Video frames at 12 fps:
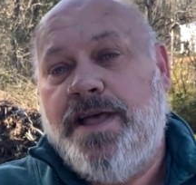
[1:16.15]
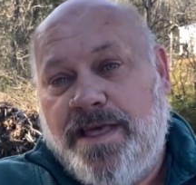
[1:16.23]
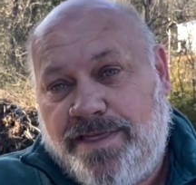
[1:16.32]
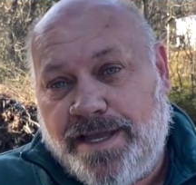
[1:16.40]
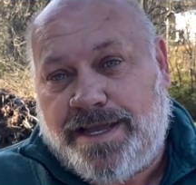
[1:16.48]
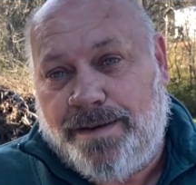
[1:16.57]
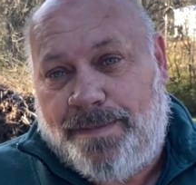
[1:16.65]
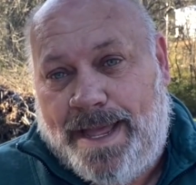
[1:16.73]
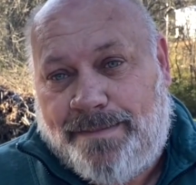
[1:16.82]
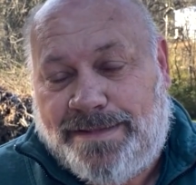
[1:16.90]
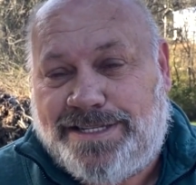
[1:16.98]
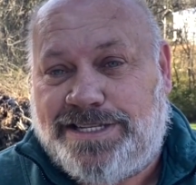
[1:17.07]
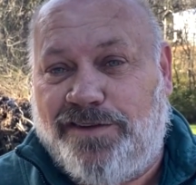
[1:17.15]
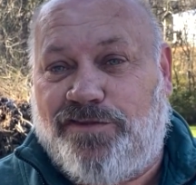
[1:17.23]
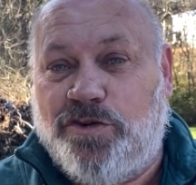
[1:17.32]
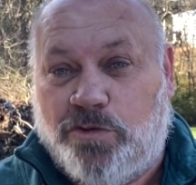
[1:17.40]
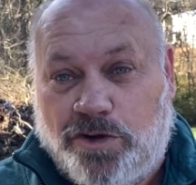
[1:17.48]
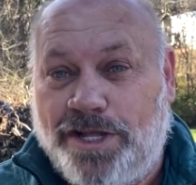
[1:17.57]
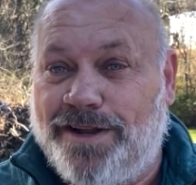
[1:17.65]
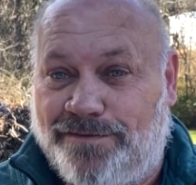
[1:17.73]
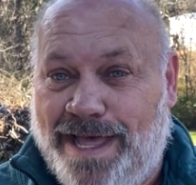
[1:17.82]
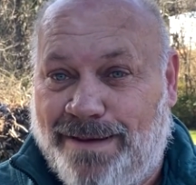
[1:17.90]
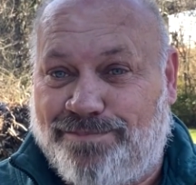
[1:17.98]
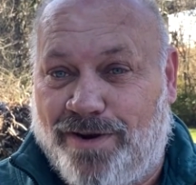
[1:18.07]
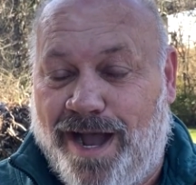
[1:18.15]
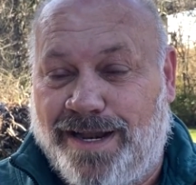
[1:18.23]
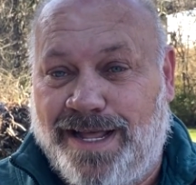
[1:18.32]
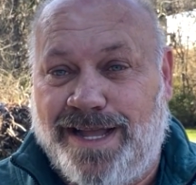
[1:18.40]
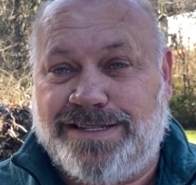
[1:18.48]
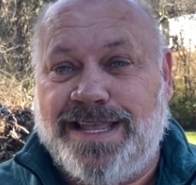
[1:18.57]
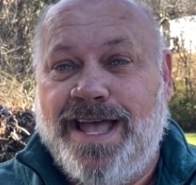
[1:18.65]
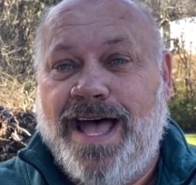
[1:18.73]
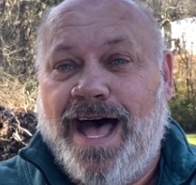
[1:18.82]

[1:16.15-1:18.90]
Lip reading: the commandments, if you would, of that product.